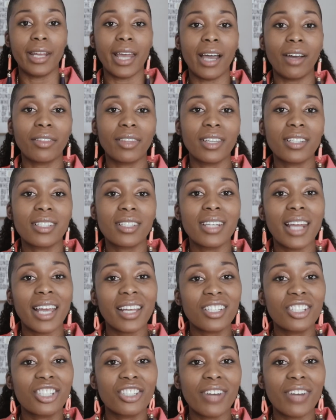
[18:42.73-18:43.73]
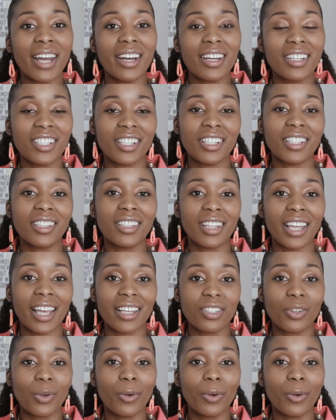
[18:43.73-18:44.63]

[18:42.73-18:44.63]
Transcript: Now, this next strategy that's